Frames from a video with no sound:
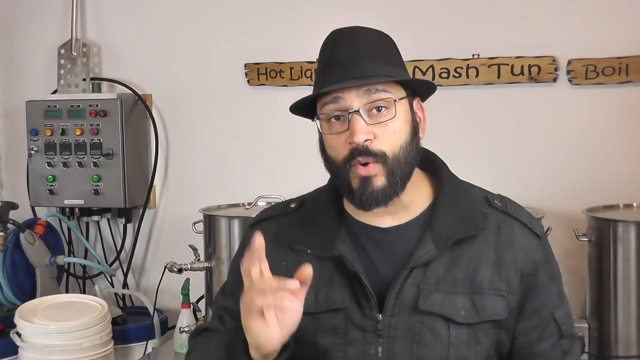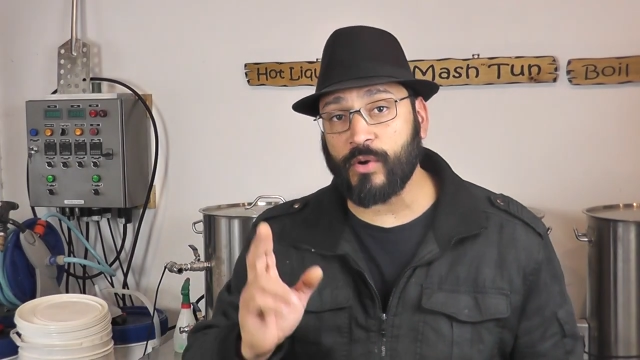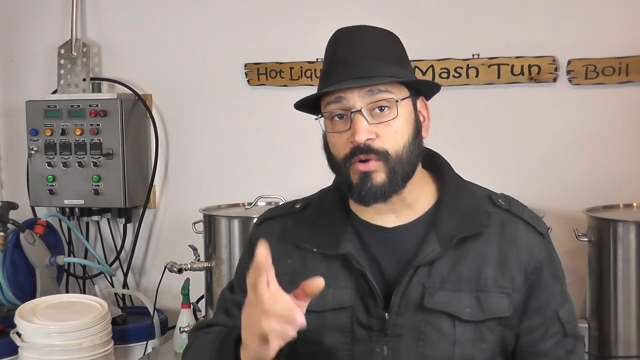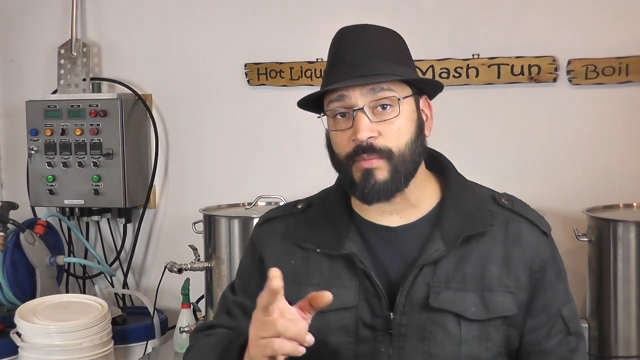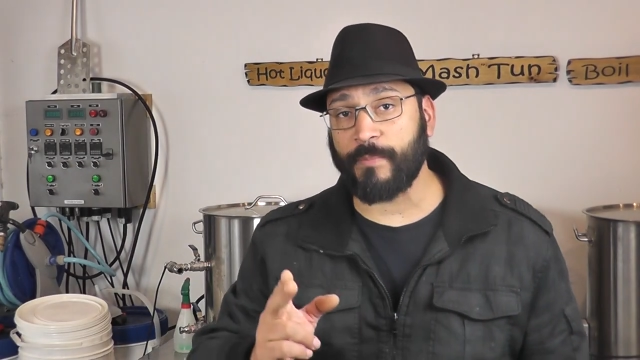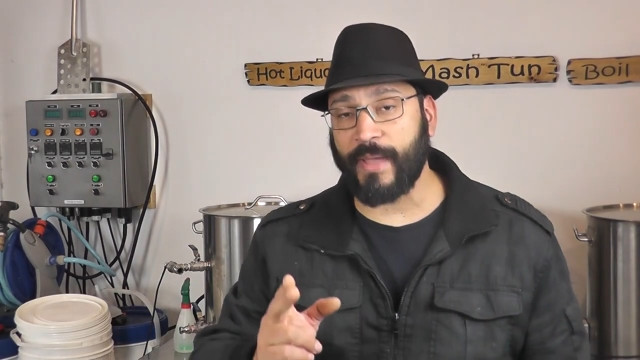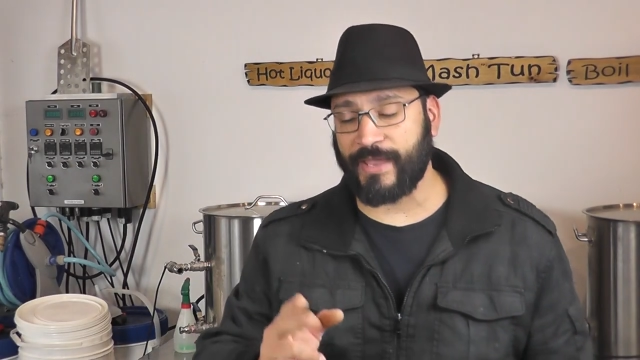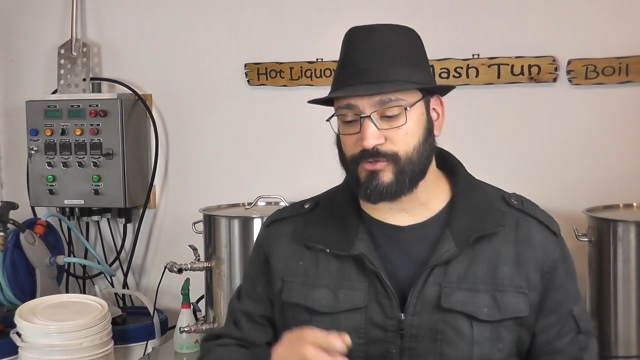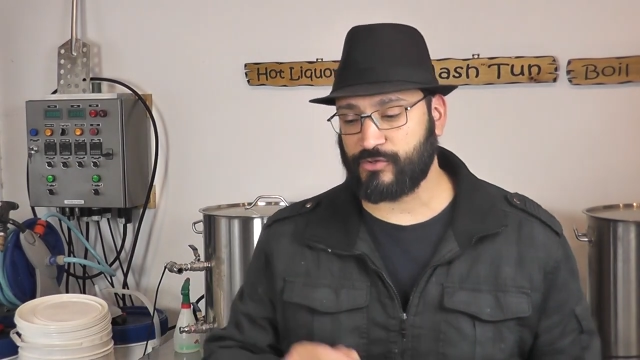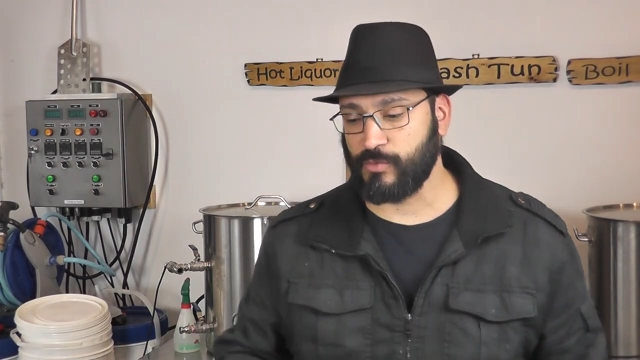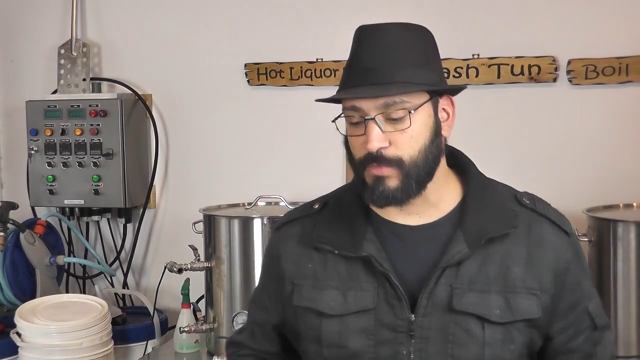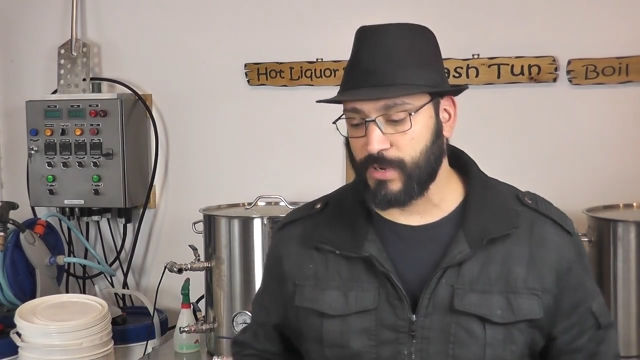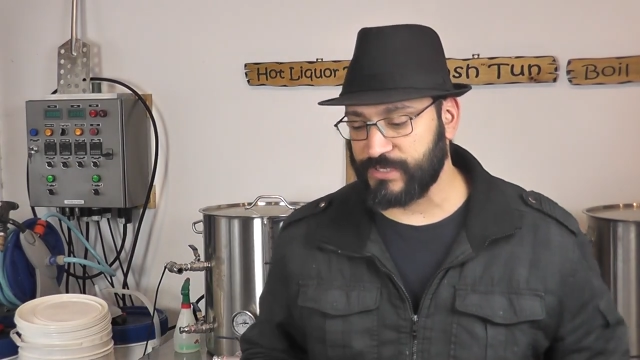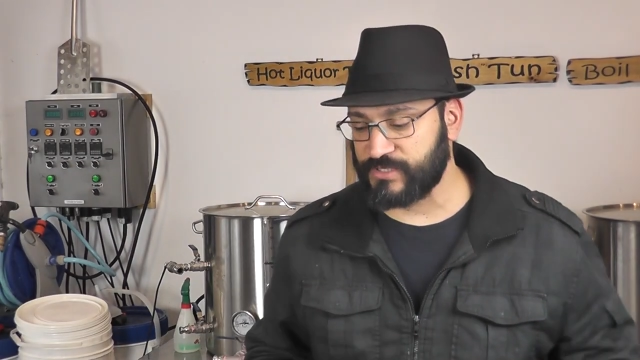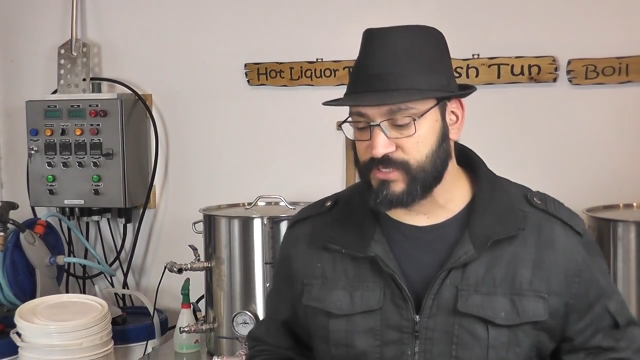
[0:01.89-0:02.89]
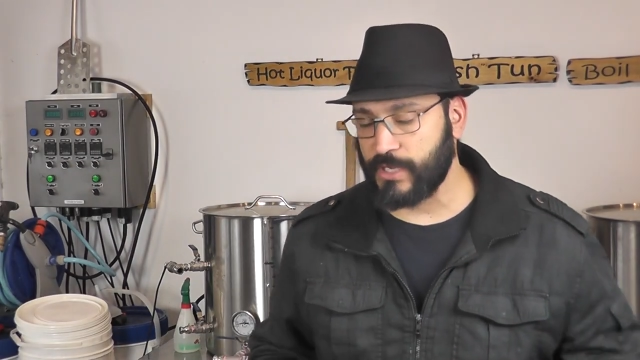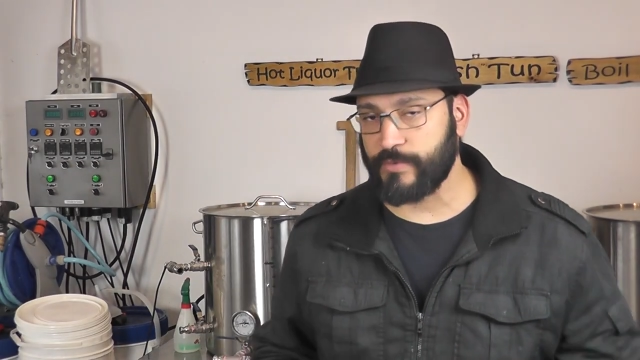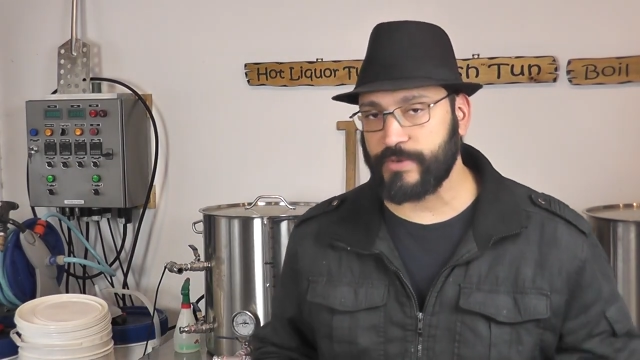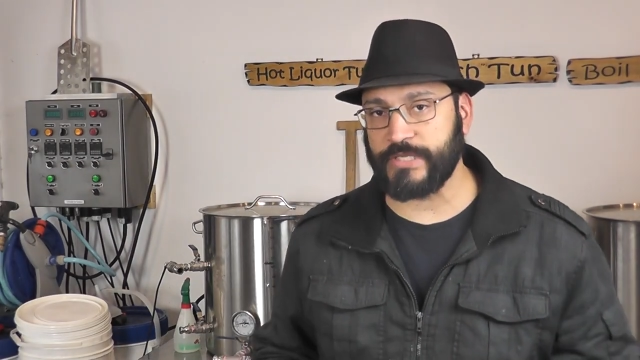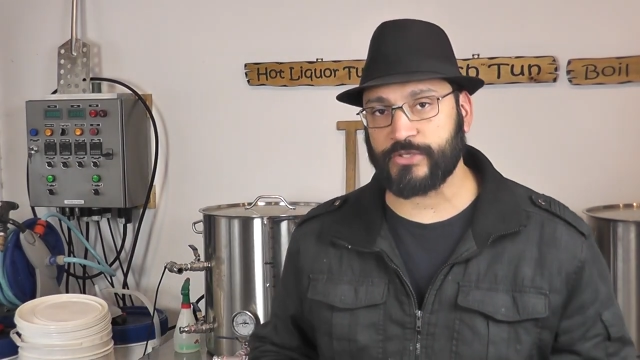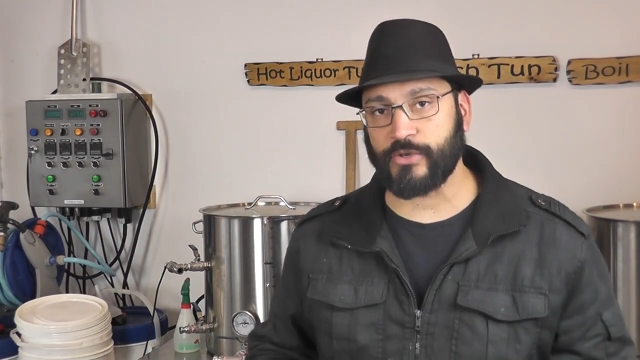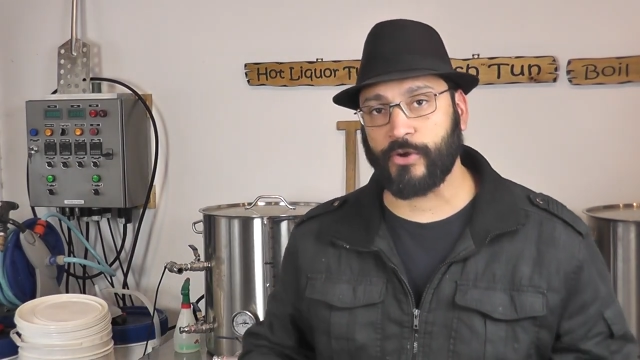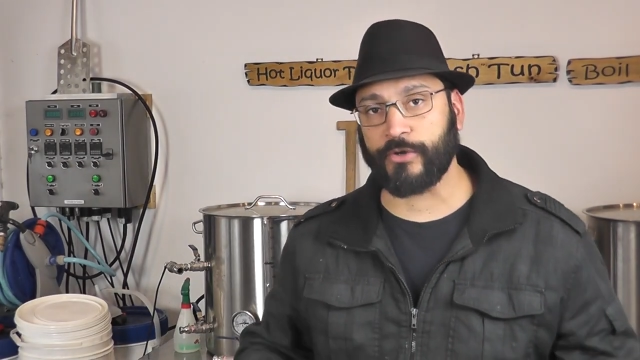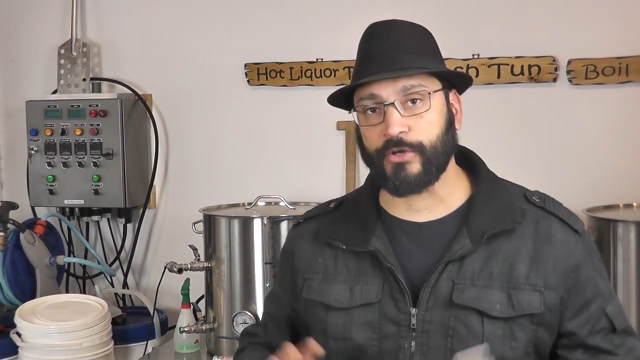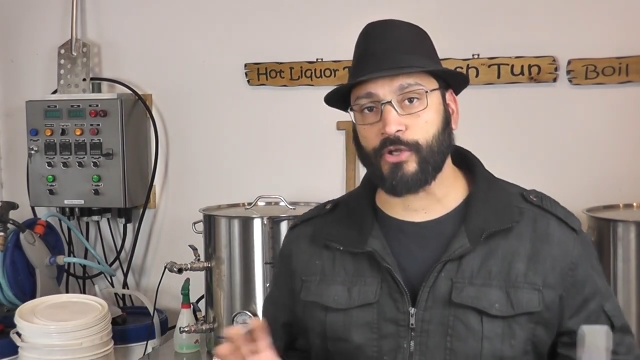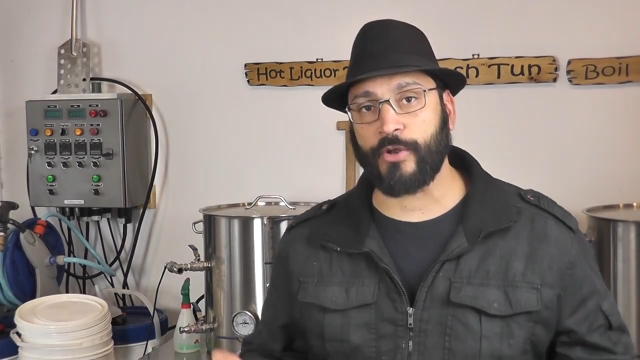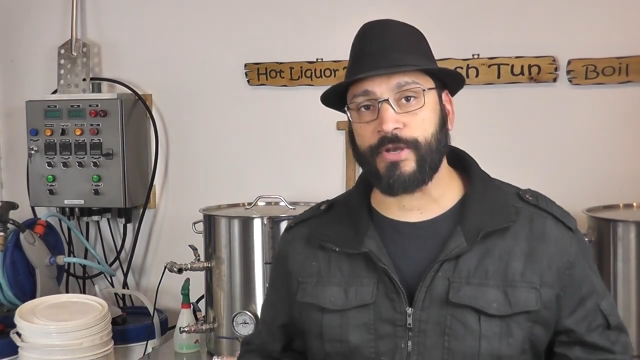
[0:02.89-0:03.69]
Welcome back to my series on